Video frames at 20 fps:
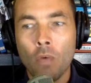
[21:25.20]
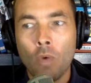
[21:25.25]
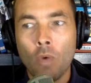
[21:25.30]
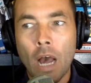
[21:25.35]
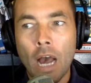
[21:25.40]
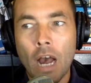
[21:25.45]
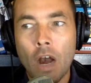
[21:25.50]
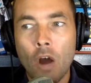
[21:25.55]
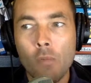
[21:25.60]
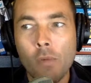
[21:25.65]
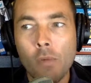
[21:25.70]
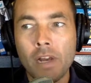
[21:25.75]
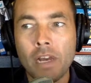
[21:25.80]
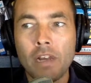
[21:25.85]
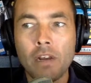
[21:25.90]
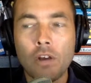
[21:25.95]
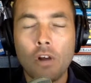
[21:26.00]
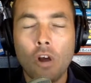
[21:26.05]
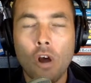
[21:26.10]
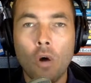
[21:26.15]
How am I
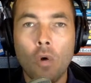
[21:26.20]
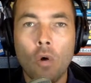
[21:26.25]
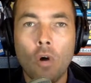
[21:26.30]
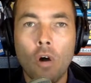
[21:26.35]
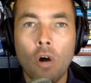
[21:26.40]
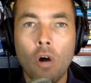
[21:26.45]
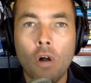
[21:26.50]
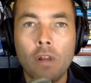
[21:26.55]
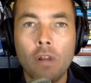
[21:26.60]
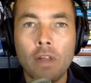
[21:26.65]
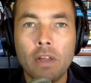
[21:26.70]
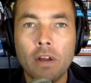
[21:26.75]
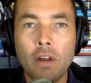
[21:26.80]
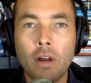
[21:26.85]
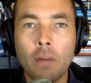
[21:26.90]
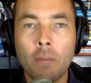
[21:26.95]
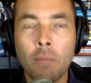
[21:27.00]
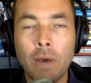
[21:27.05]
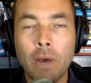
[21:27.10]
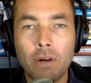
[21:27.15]
going to go all in
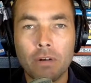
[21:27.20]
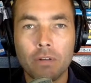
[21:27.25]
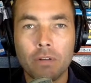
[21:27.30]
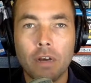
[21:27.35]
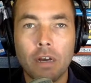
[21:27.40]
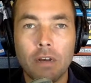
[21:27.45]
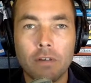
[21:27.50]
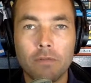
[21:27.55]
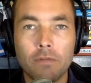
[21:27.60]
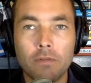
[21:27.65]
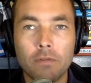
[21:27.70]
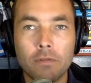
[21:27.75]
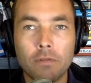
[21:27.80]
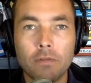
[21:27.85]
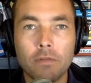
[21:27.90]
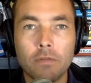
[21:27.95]
on a better life?